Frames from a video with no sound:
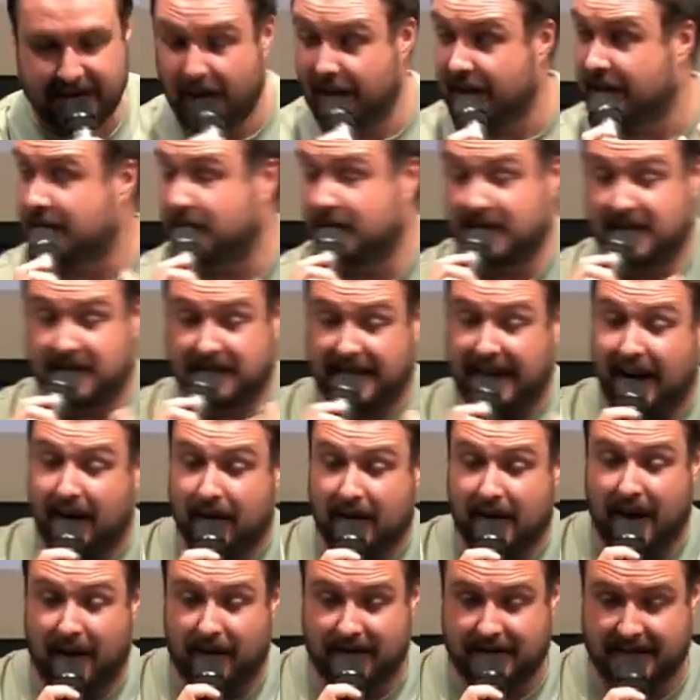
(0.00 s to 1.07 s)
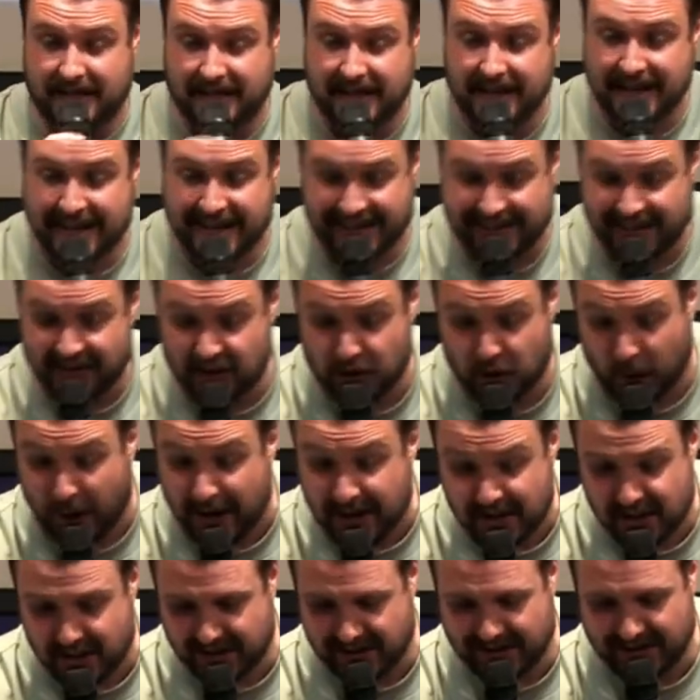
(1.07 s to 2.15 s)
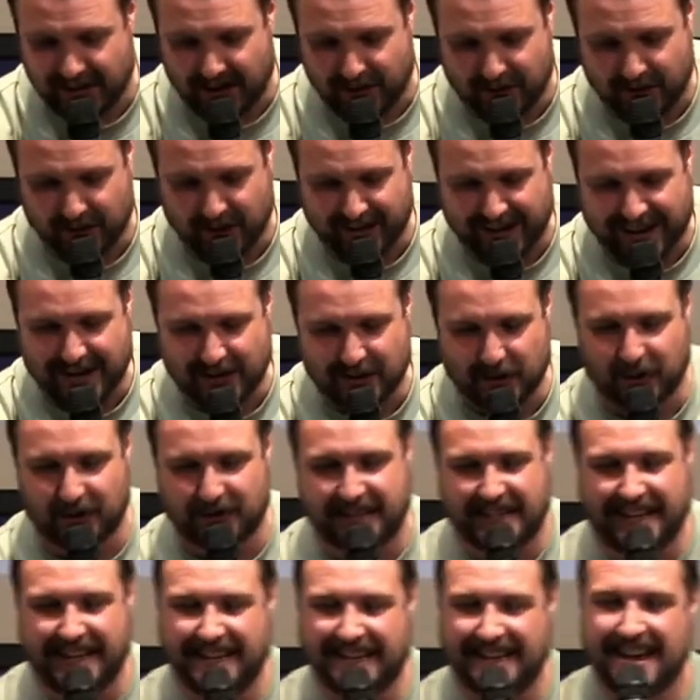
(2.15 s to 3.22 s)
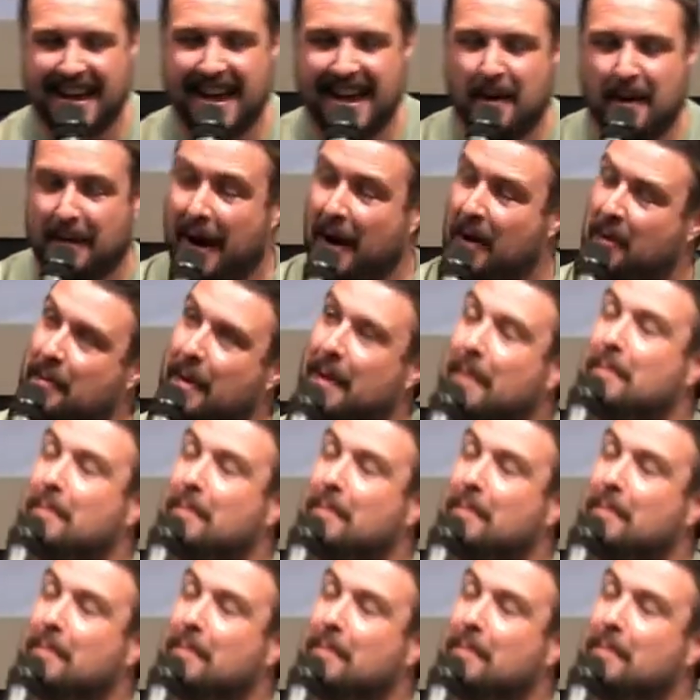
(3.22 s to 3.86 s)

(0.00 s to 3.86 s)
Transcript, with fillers: Now, this was a scary, obviously, situation, you know, for an 8-year-old kid, but I